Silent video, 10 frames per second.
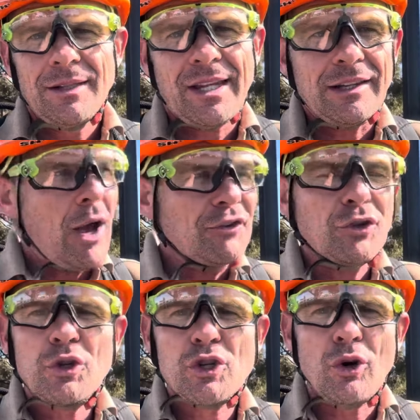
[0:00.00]
That life's
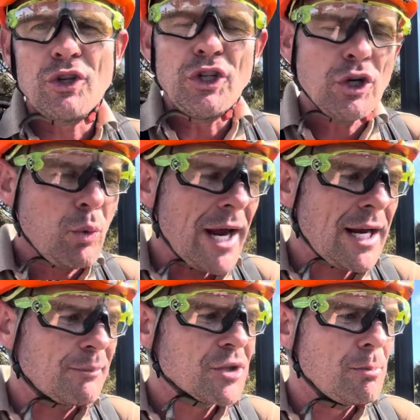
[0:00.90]
too short. You could wake
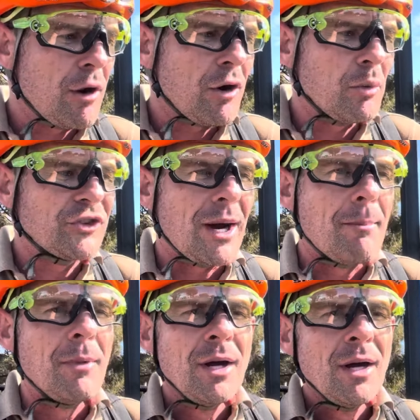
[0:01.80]
up tomorrow with some